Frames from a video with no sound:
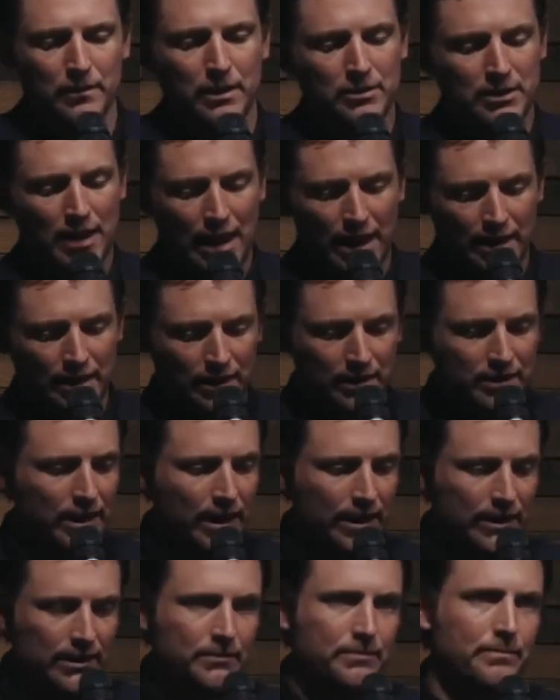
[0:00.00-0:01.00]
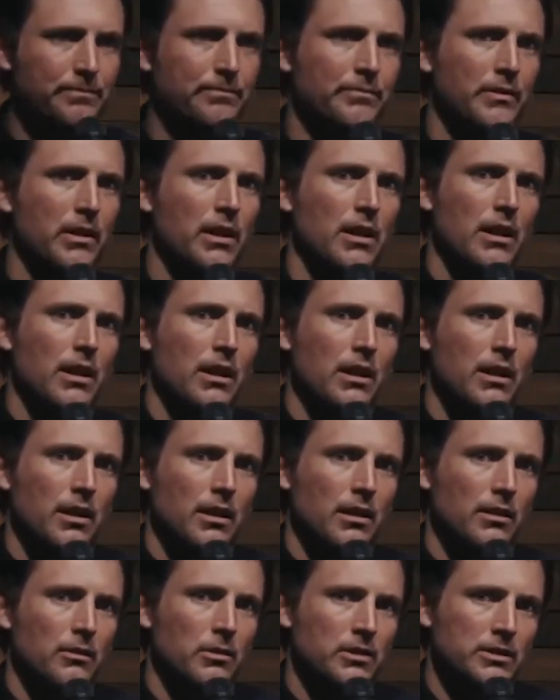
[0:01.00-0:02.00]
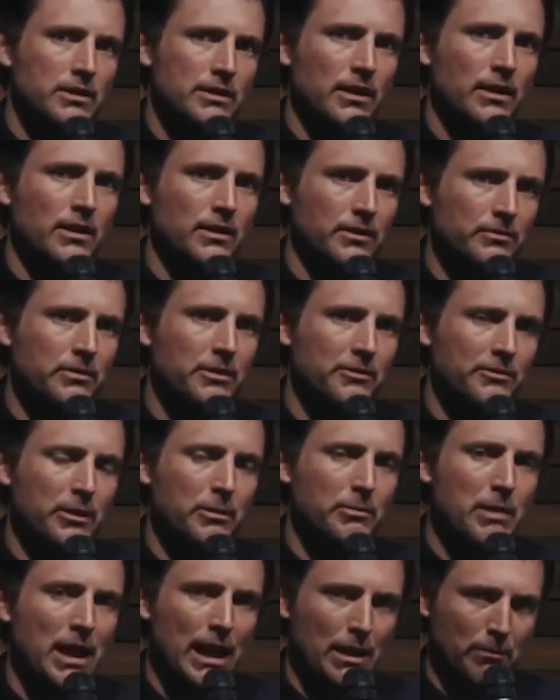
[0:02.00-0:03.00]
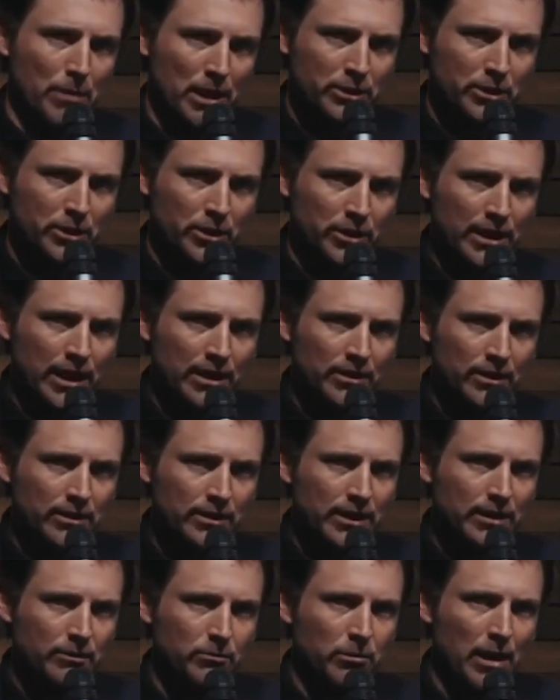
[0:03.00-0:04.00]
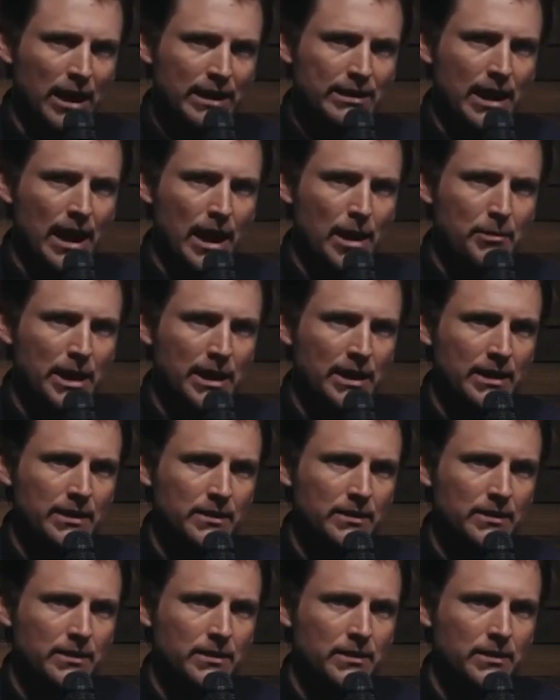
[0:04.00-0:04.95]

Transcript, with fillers: It was not a good thing. We're still. We feel bad about shooting that little red commie.